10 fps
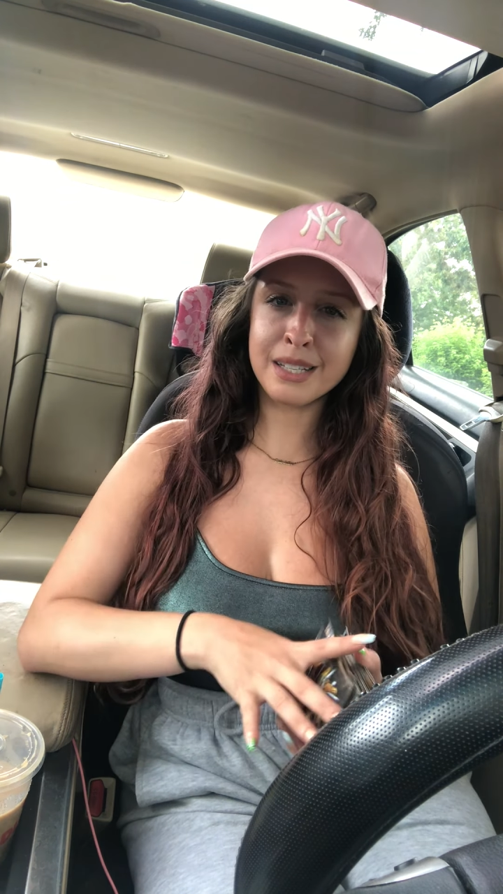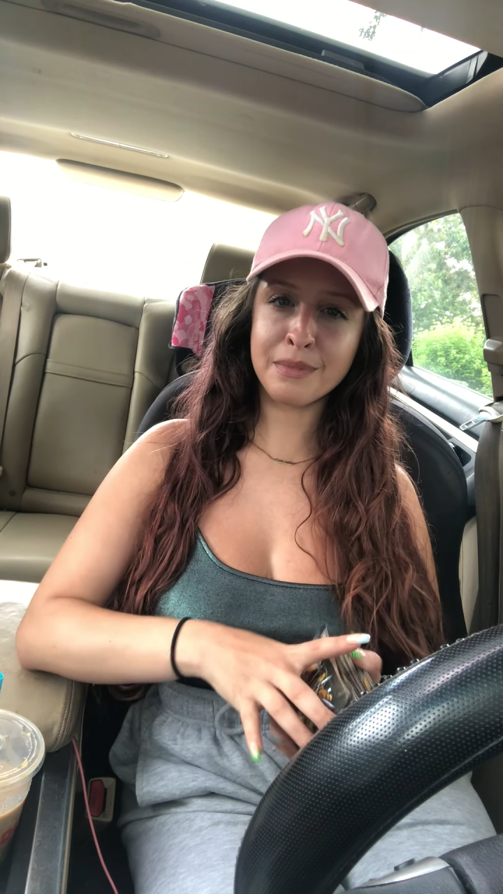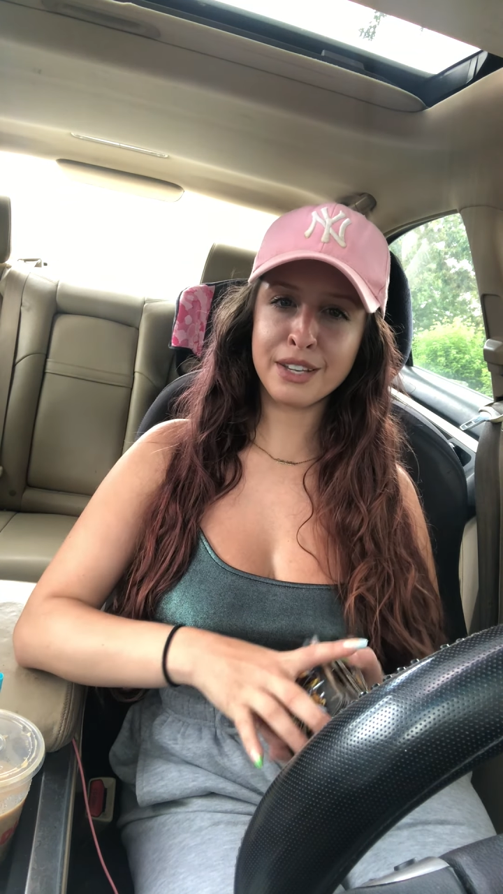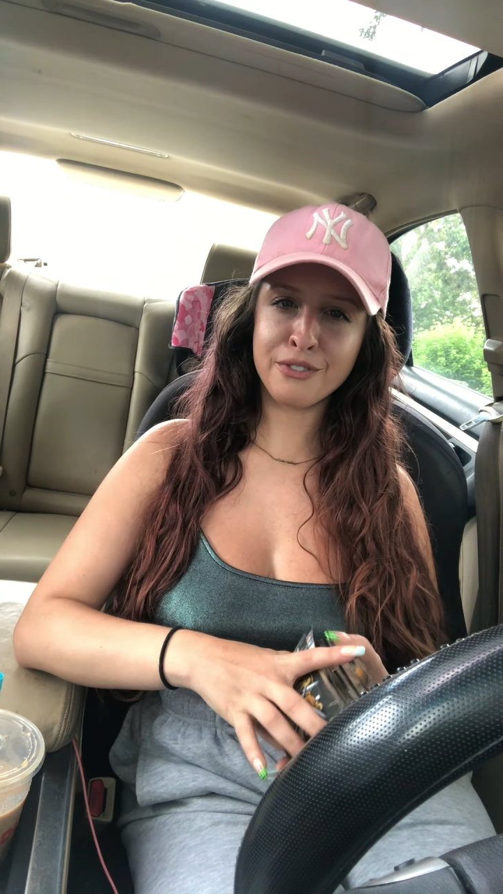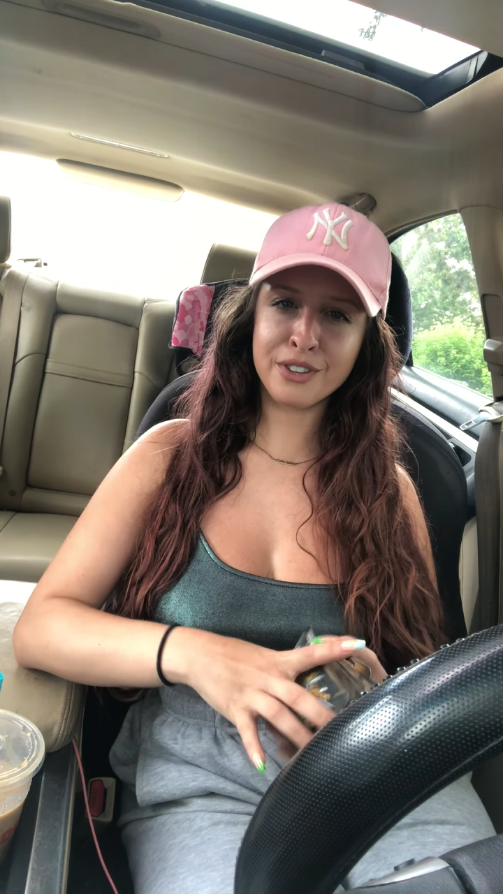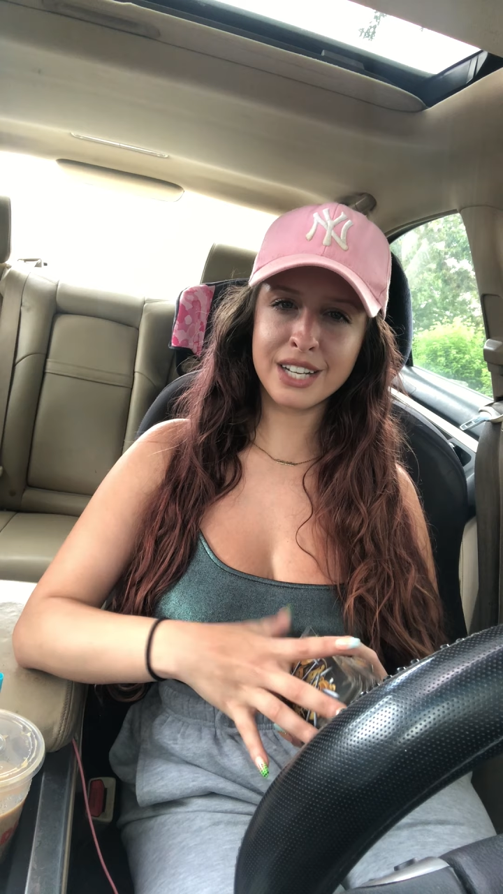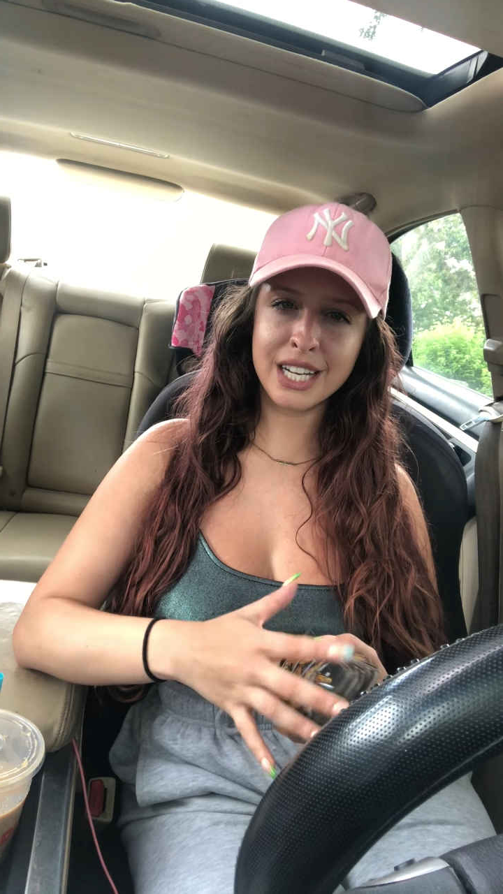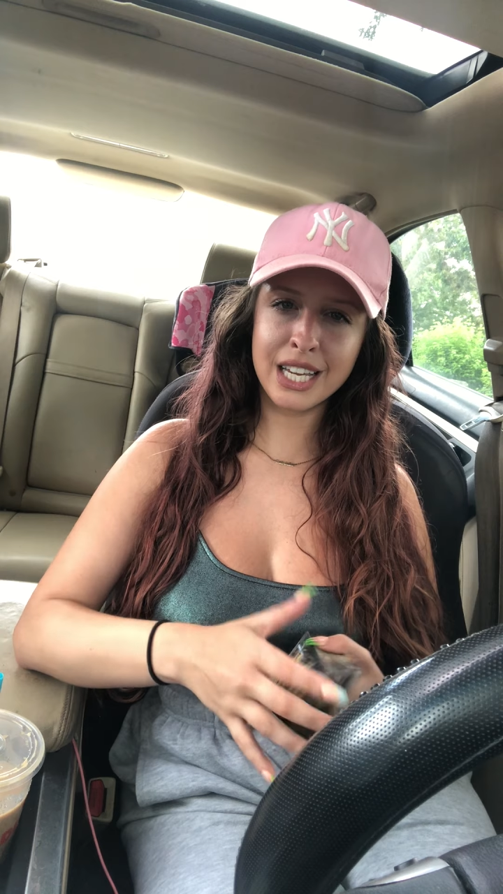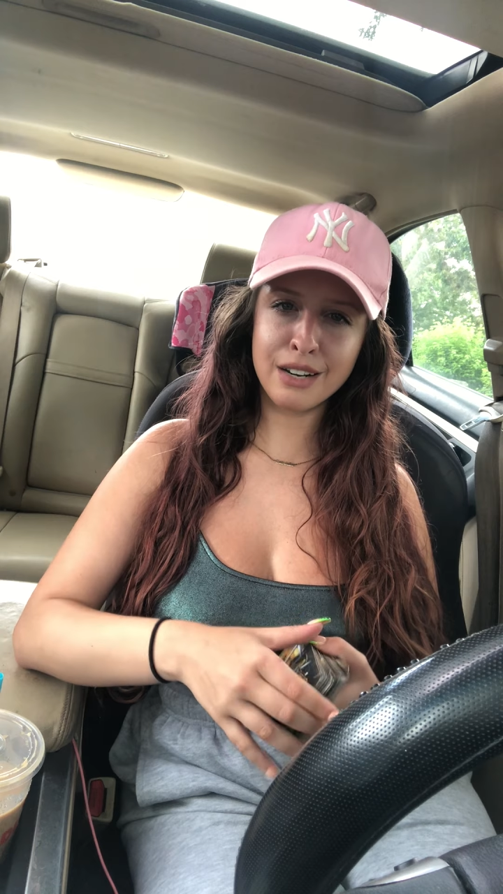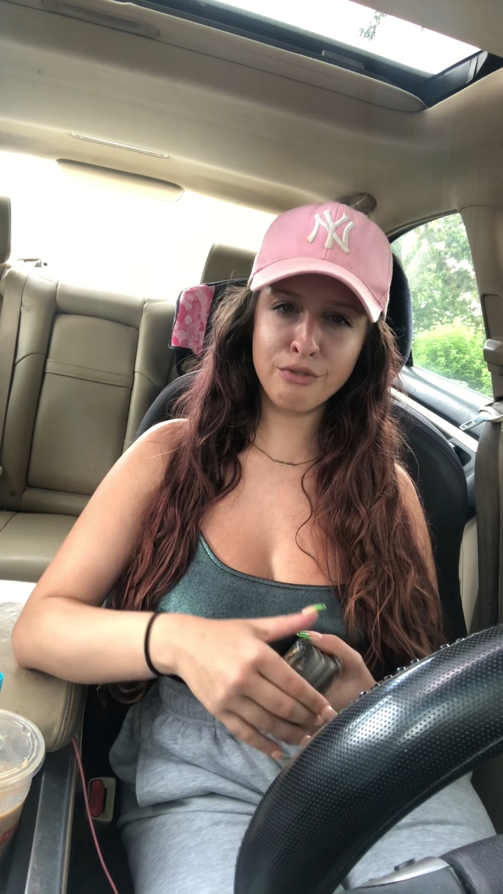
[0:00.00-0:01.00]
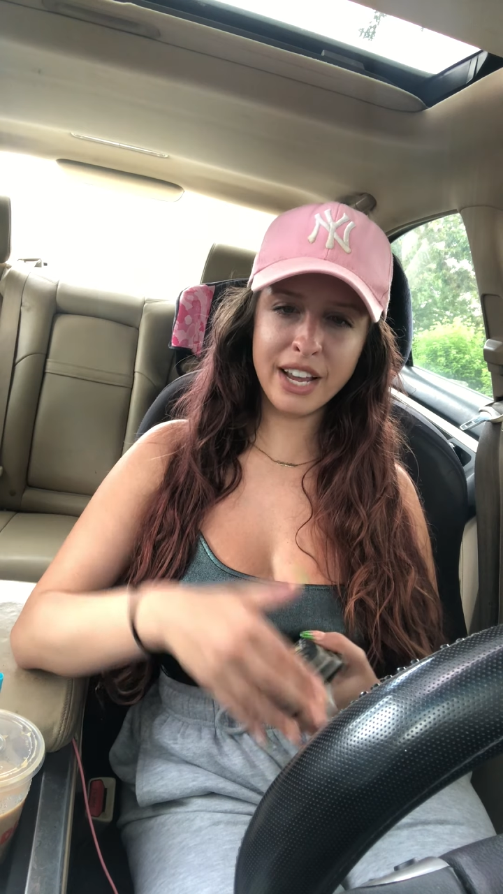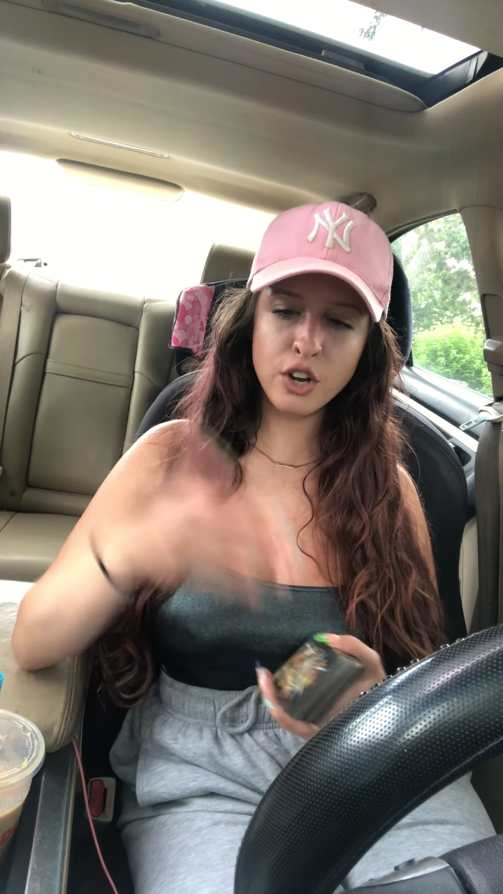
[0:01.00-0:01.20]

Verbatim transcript: something for the night, right?